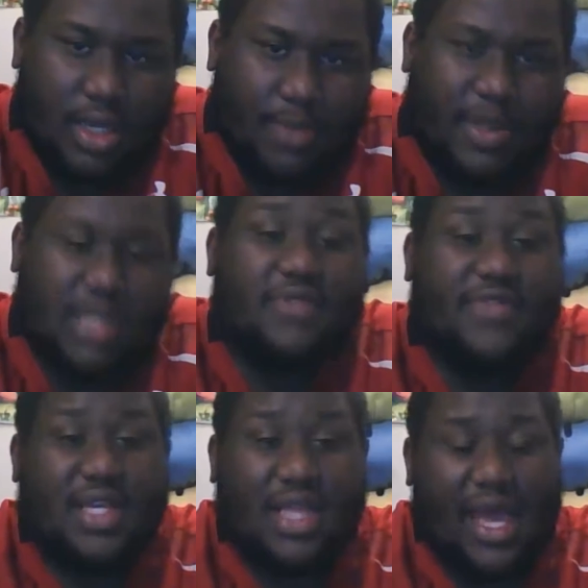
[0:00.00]
a bunch of
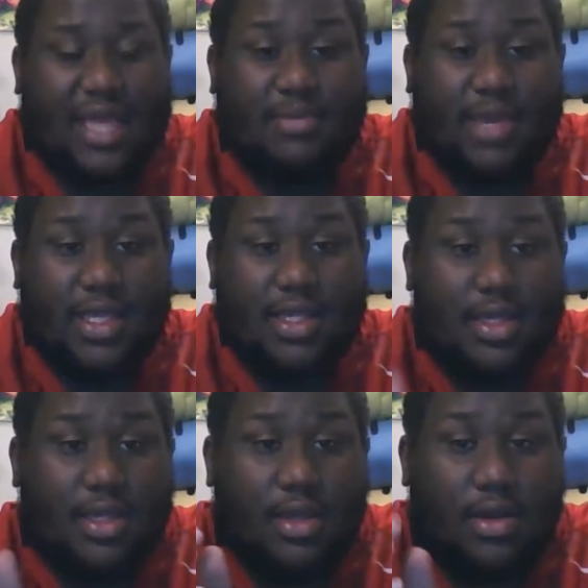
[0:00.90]
his
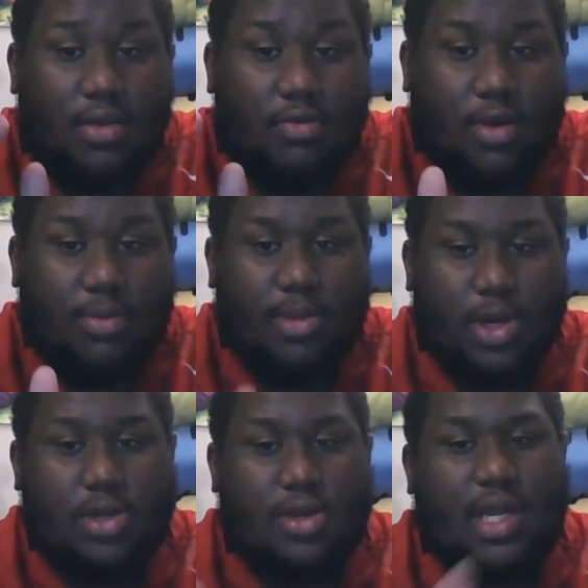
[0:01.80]
classmates were
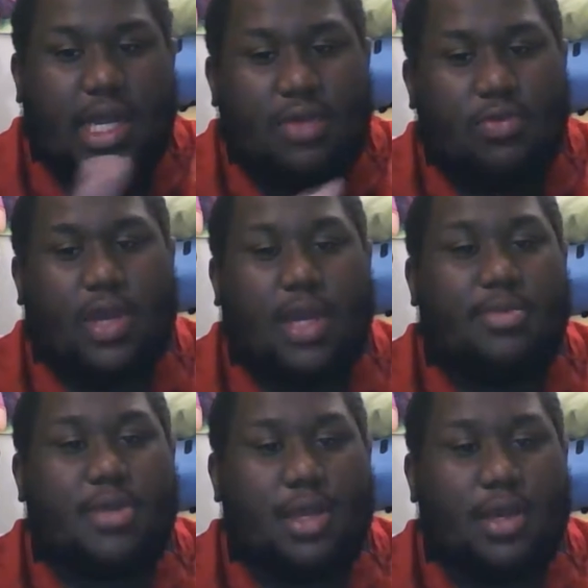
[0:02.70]
murdered and
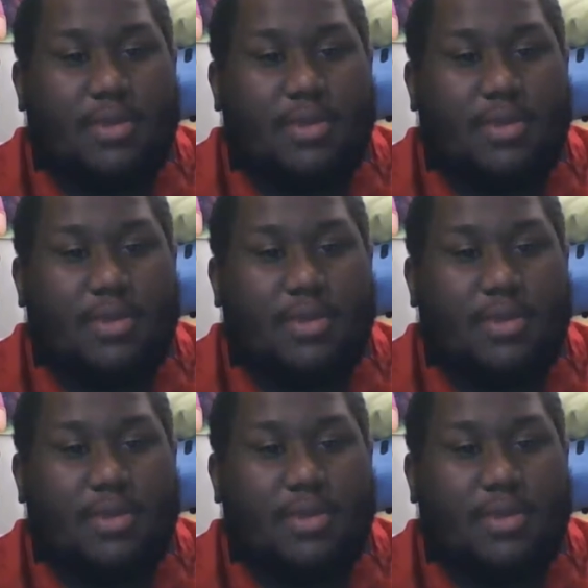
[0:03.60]
raped.